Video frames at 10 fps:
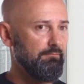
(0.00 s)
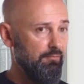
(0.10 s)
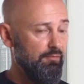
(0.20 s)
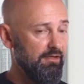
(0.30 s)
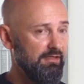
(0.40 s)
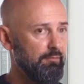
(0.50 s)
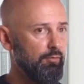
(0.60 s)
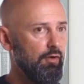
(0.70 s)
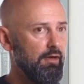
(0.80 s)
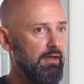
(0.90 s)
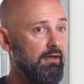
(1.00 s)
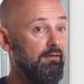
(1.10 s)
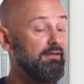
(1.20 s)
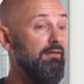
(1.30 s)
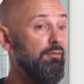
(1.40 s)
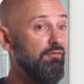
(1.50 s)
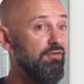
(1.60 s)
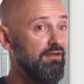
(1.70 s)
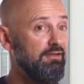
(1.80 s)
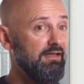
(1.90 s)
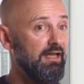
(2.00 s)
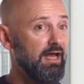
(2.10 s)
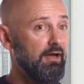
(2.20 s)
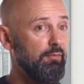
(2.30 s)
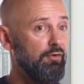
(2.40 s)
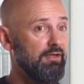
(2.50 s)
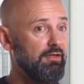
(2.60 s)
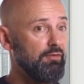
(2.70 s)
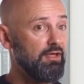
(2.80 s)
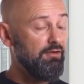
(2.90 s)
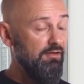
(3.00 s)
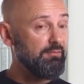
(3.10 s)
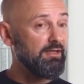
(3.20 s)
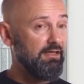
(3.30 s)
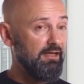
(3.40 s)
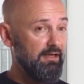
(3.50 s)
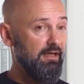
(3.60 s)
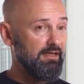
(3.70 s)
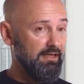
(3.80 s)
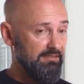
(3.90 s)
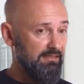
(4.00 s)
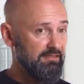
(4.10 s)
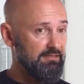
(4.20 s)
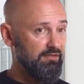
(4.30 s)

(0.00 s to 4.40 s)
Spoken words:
For example, these provisions can help prevent reckless spending, excessive